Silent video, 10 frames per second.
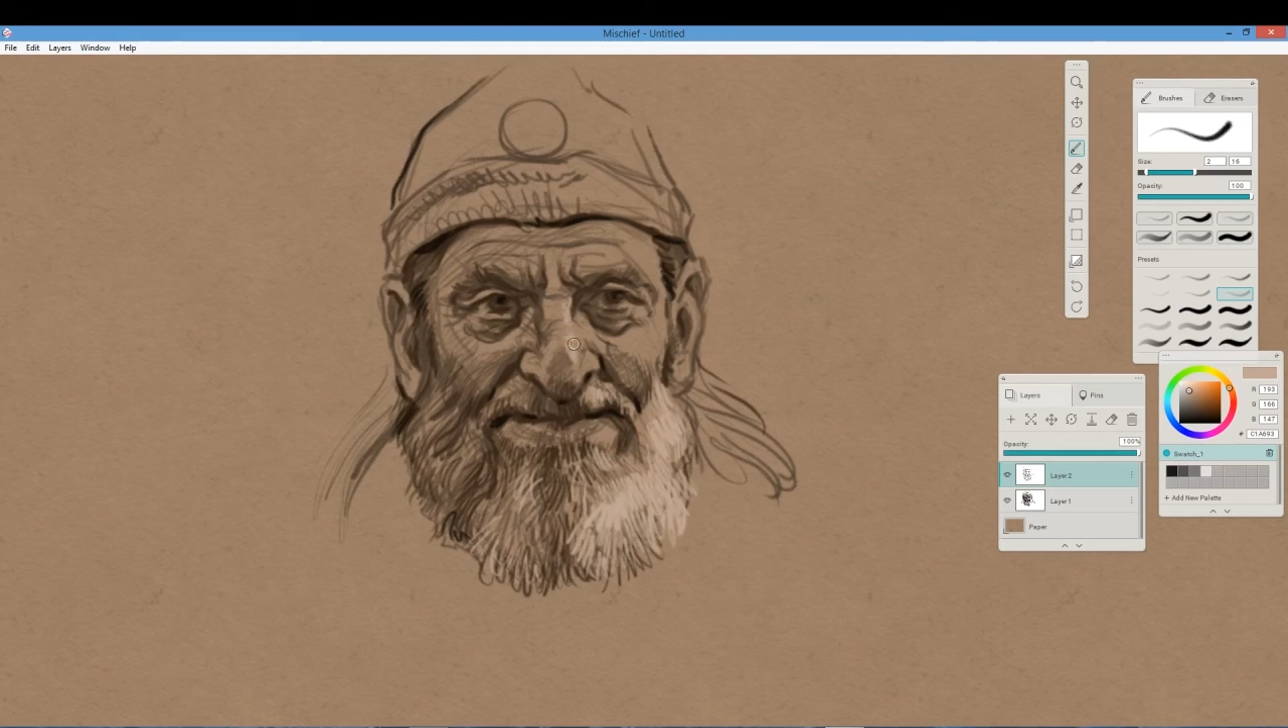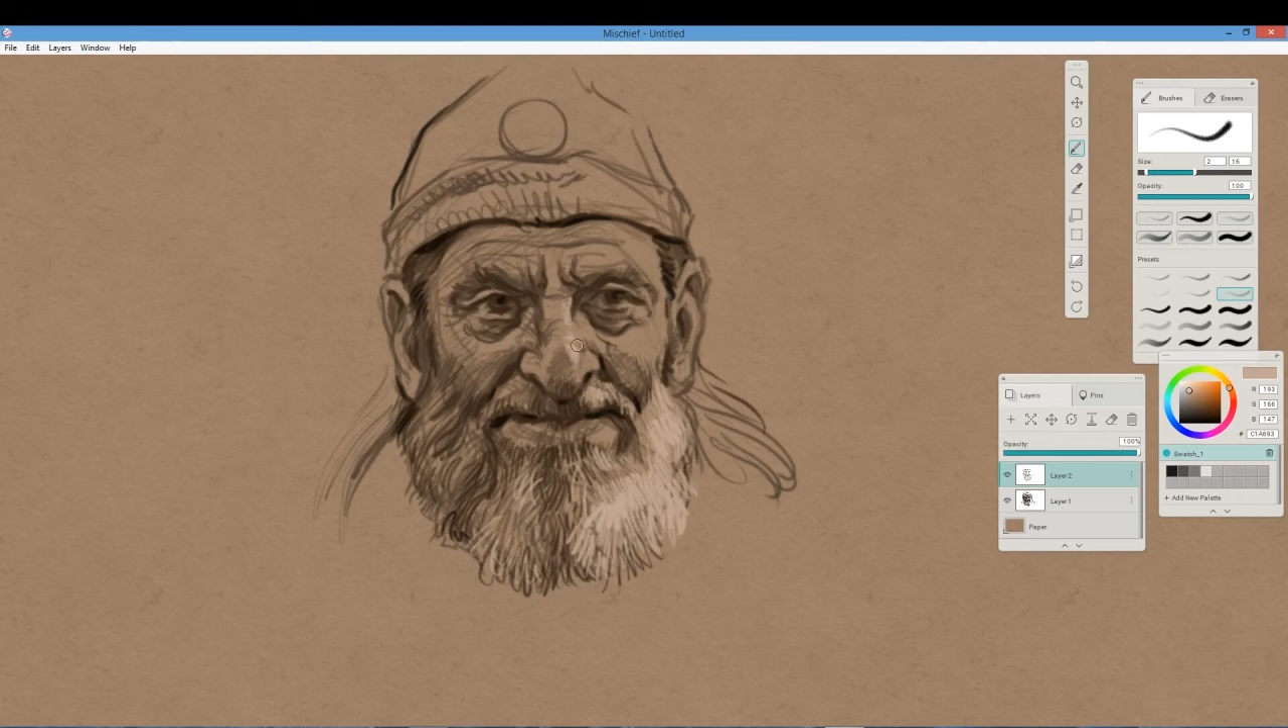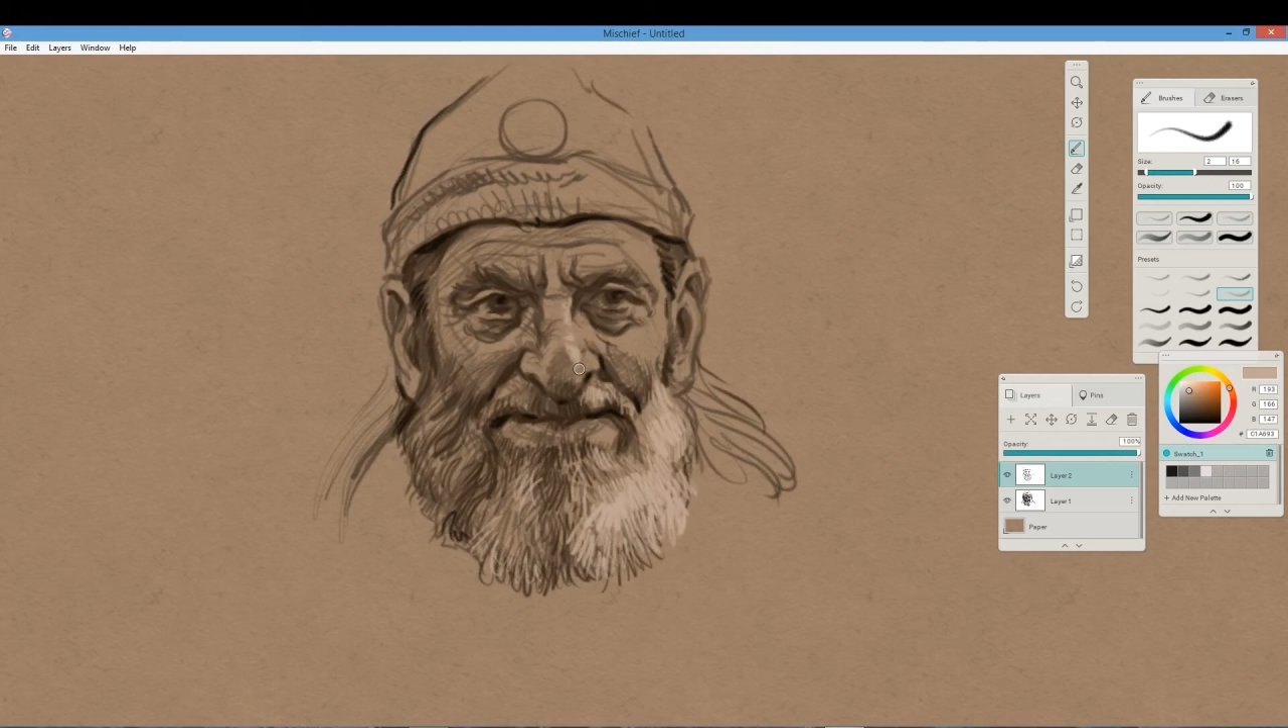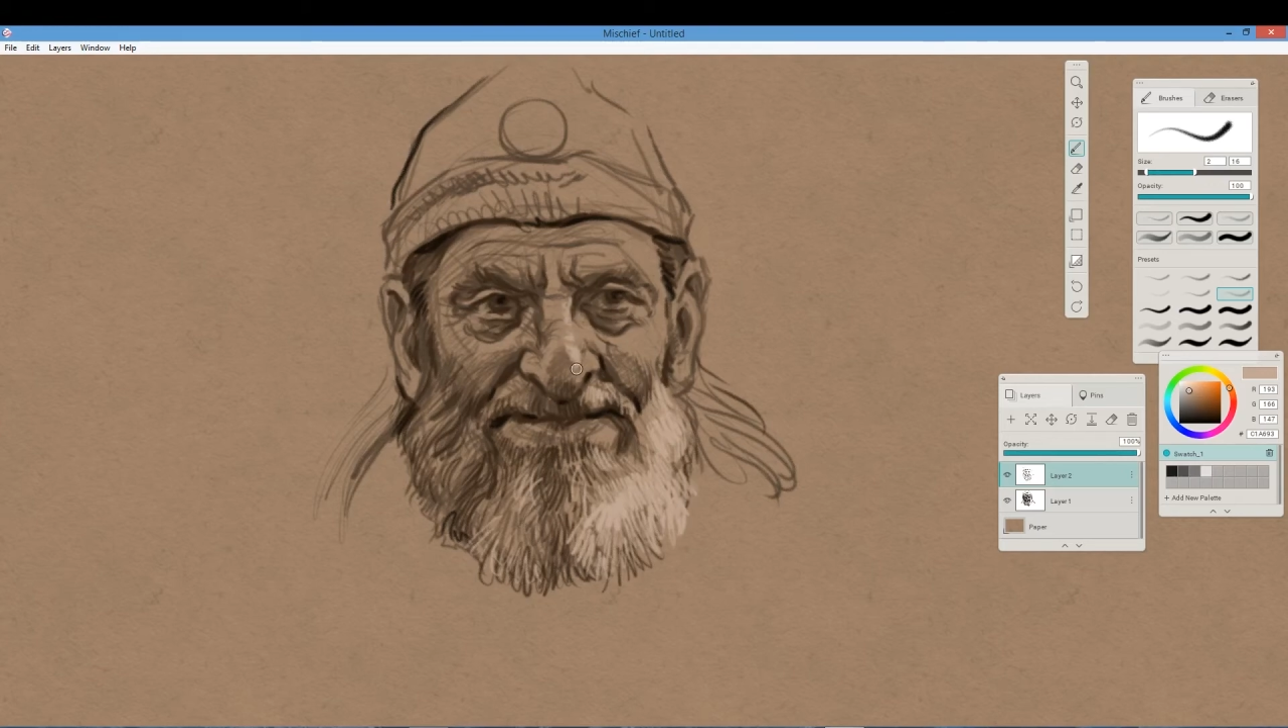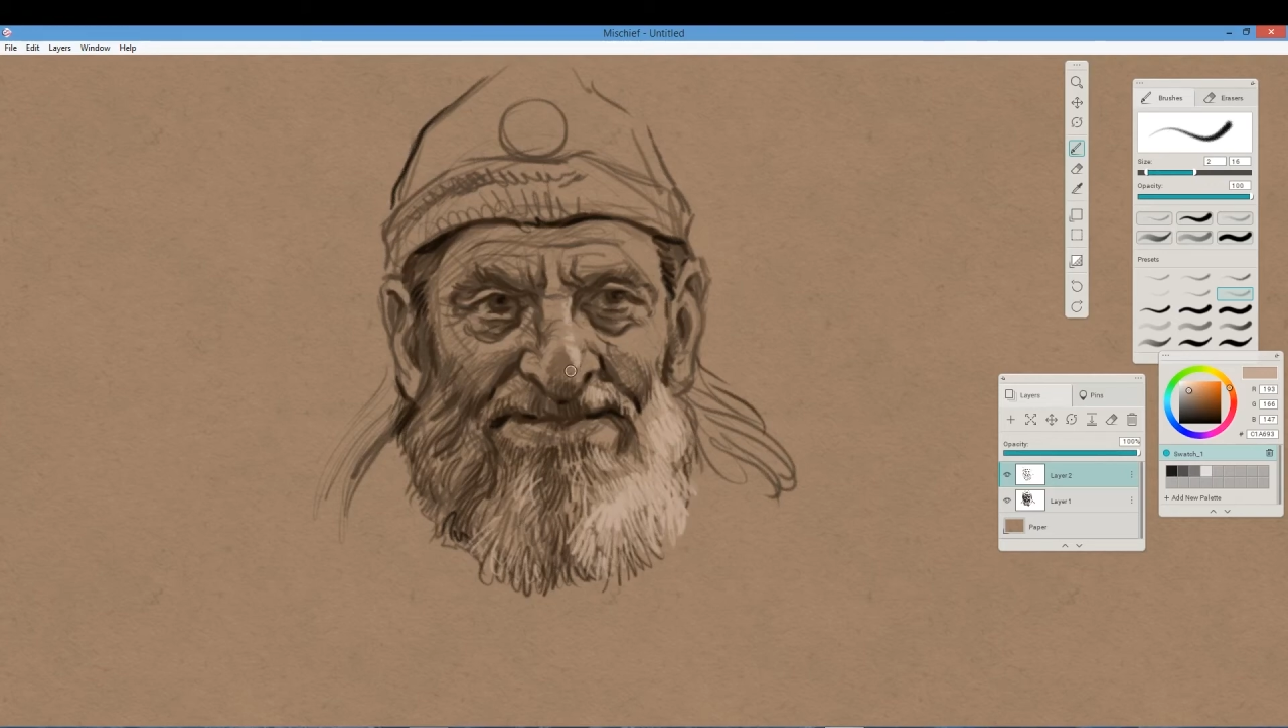
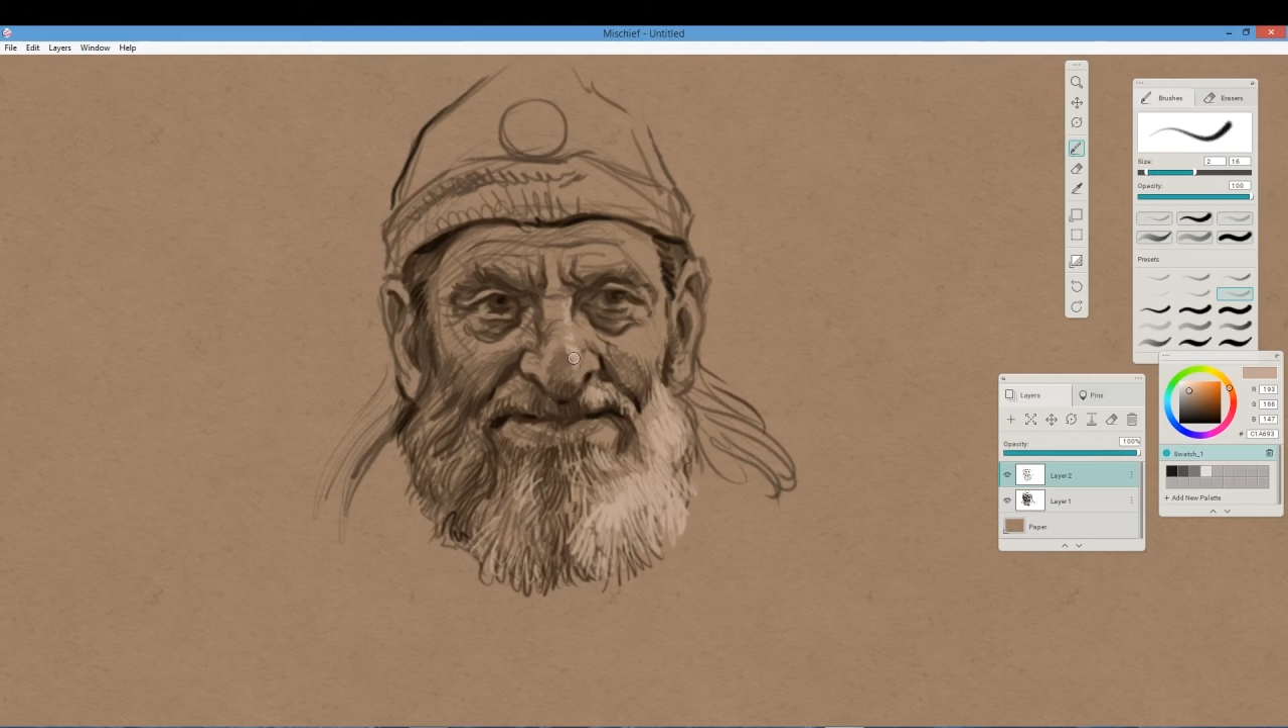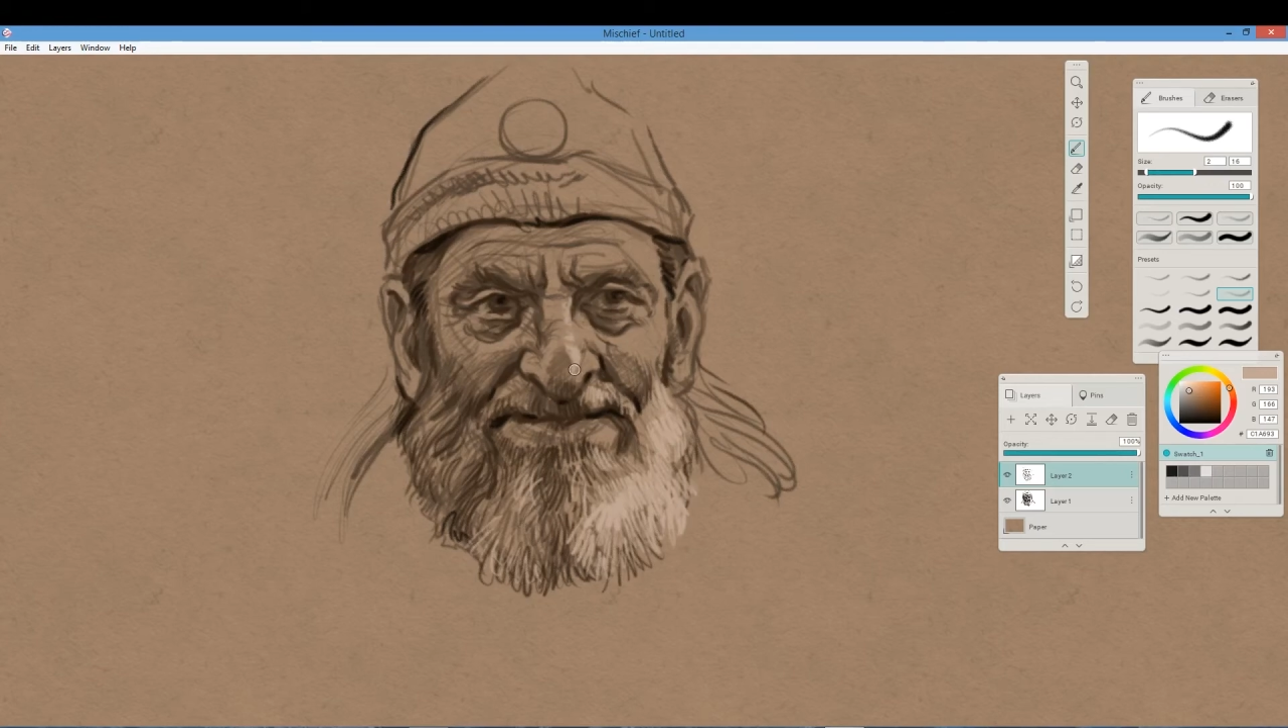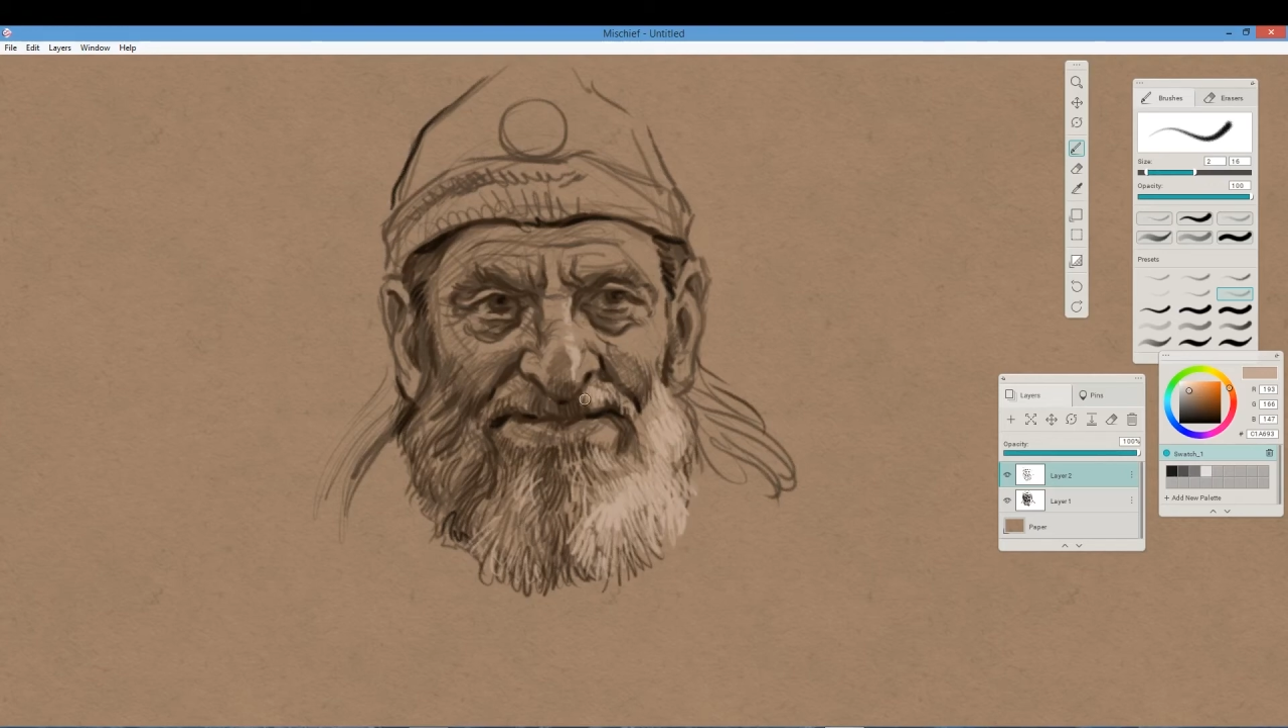doesn't